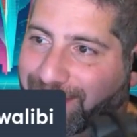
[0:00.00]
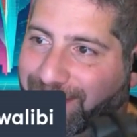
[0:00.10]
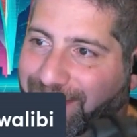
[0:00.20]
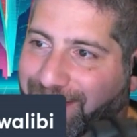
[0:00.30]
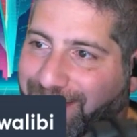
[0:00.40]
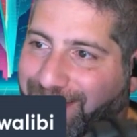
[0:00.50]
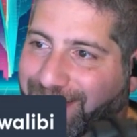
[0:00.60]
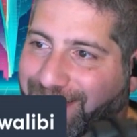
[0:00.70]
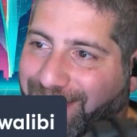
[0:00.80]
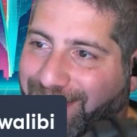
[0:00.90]

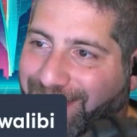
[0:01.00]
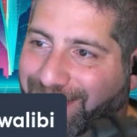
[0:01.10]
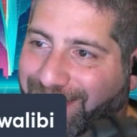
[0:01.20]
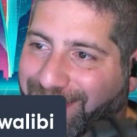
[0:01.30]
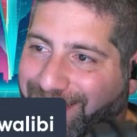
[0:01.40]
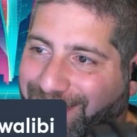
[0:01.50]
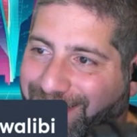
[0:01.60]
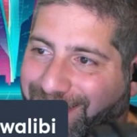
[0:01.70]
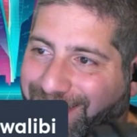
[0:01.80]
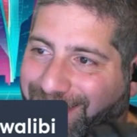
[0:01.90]

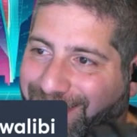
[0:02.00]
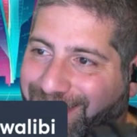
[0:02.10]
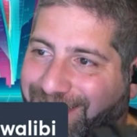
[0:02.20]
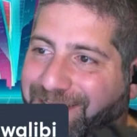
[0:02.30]
(silent)